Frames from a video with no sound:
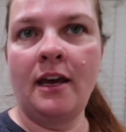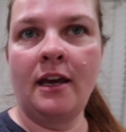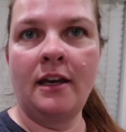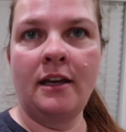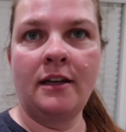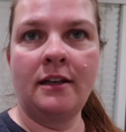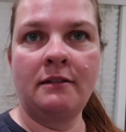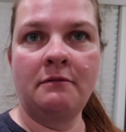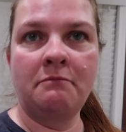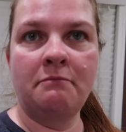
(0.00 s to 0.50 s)

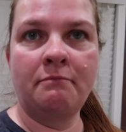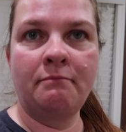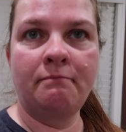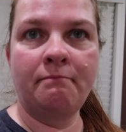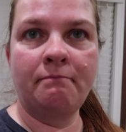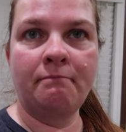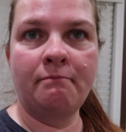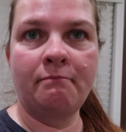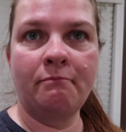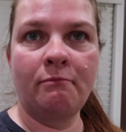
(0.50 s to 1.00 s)

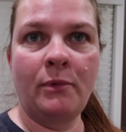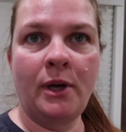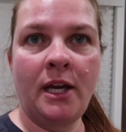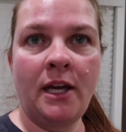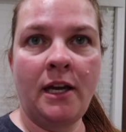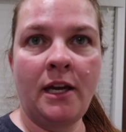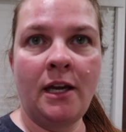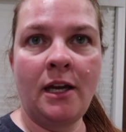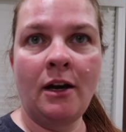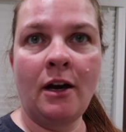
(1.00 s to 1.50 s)
then
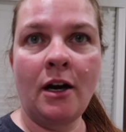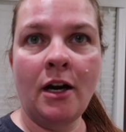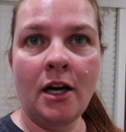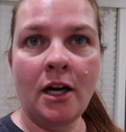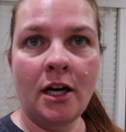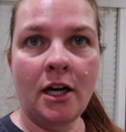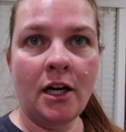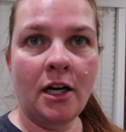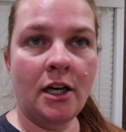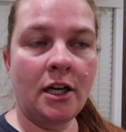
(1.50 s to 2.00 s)
we
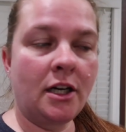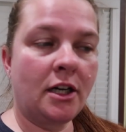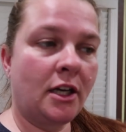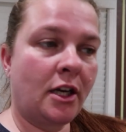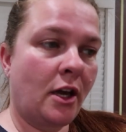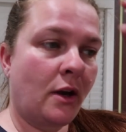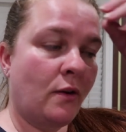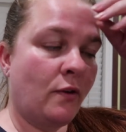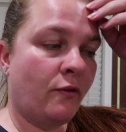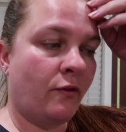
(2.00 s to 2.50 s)
are
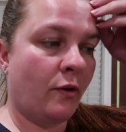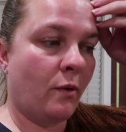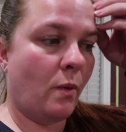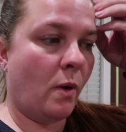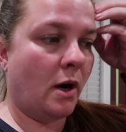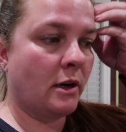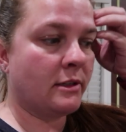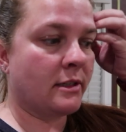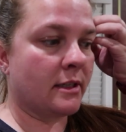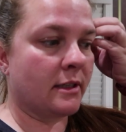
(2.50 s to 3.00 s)
go for
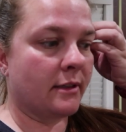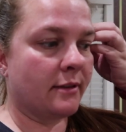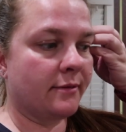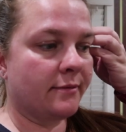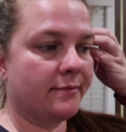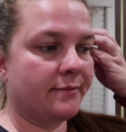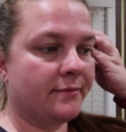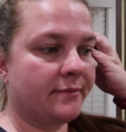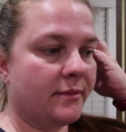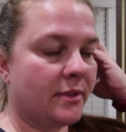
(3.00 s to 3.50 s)

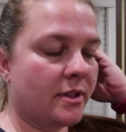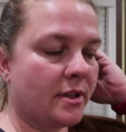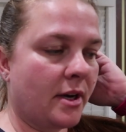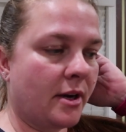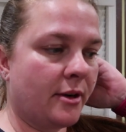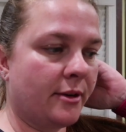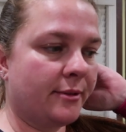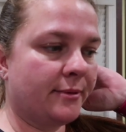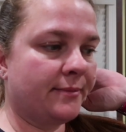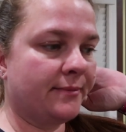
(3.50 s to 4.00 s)
Watson.
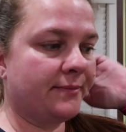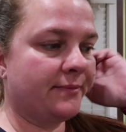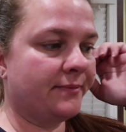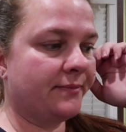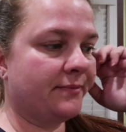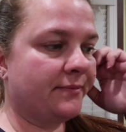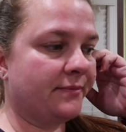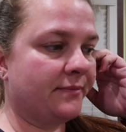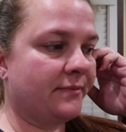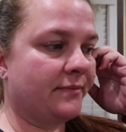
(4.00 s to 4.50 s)
So
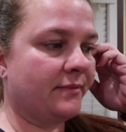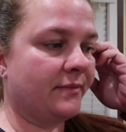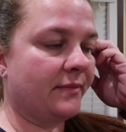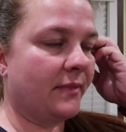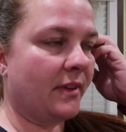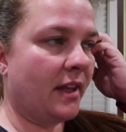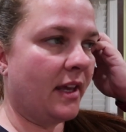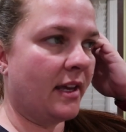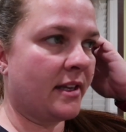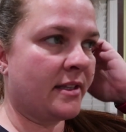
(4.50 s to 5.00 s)

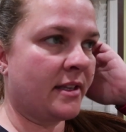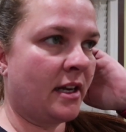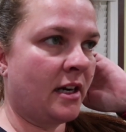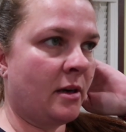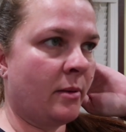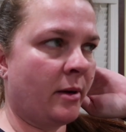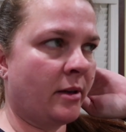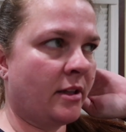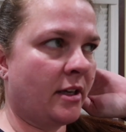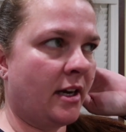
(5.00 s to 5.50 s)

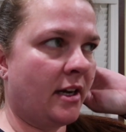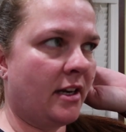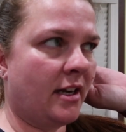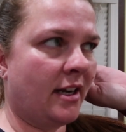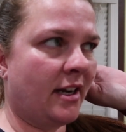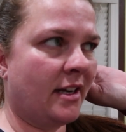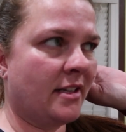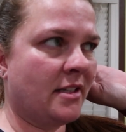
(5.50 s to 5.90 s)
excited about that. I